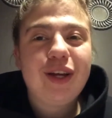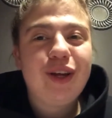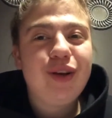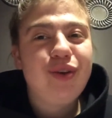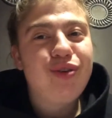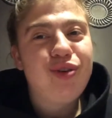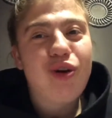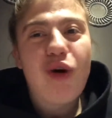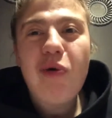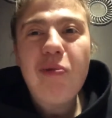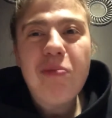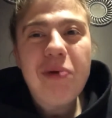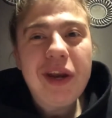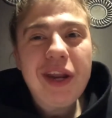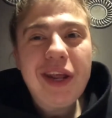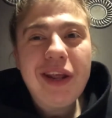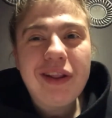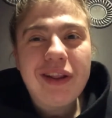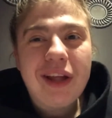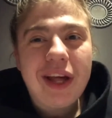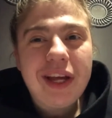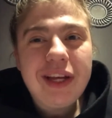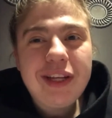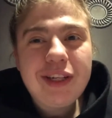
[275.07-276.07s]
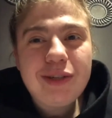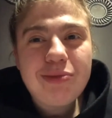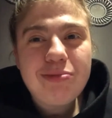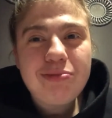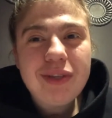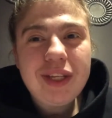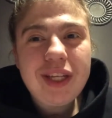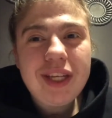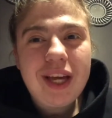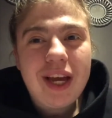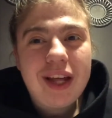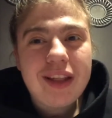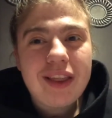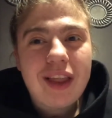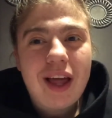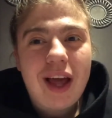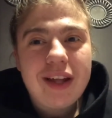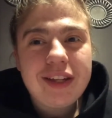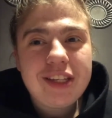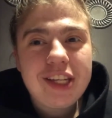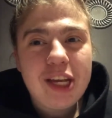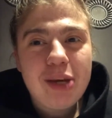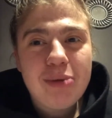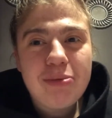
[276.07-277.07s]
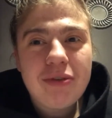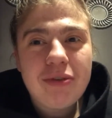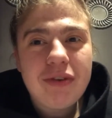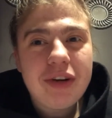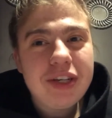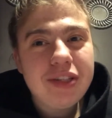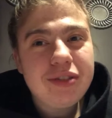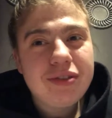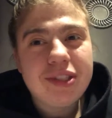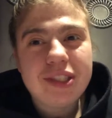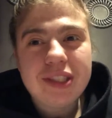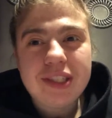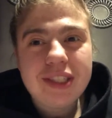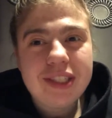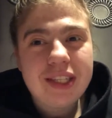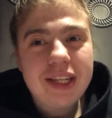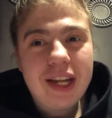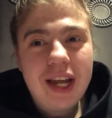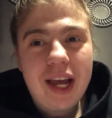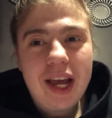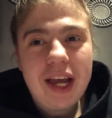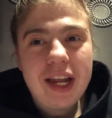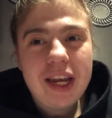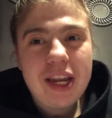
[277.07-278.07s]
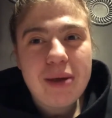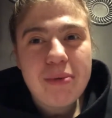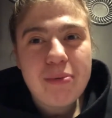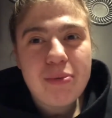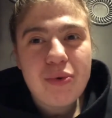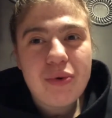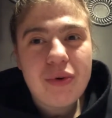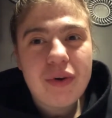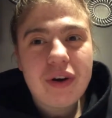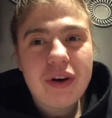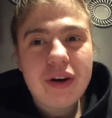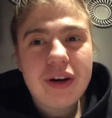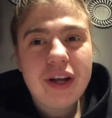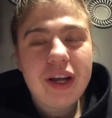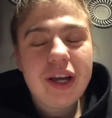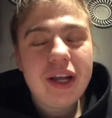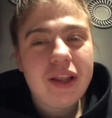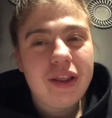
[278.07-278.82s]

nobody liked me at that table I used to sit at anymore.